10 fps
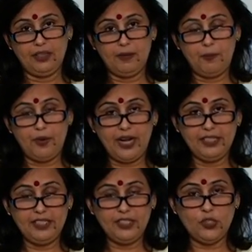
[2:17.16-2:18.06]
the
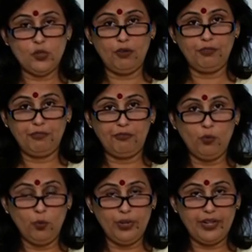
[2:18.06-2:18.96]
prices of the
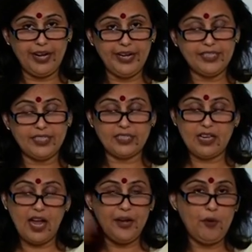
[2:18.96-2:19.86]
food grains
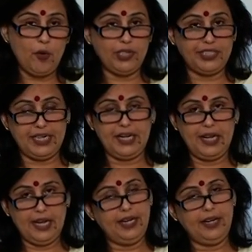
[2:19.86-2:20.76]
skyrocketed
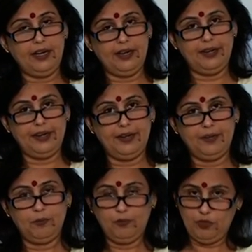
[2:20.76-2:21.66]
in England,
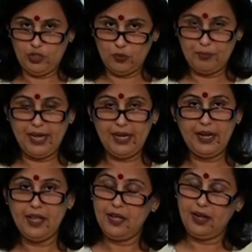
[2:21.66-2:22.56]
which meant
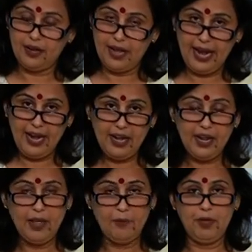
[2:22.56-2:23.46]

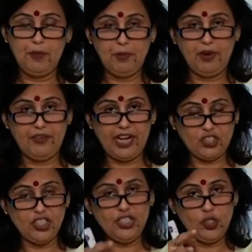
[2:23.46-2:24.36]
again people
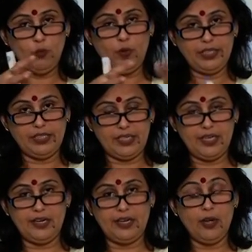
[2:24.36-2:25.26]
rushing towards
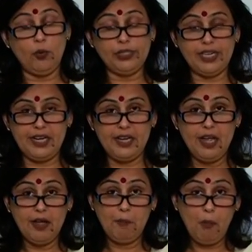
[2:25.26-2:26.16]
enclosing
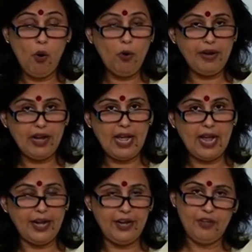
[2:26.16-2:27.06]
more
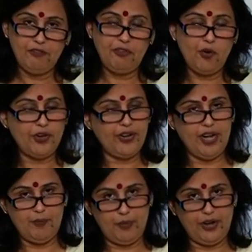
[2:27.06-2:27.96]
land for
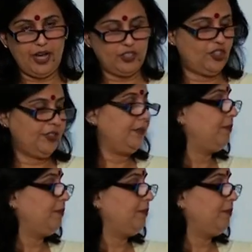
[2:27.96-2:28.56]
grain production.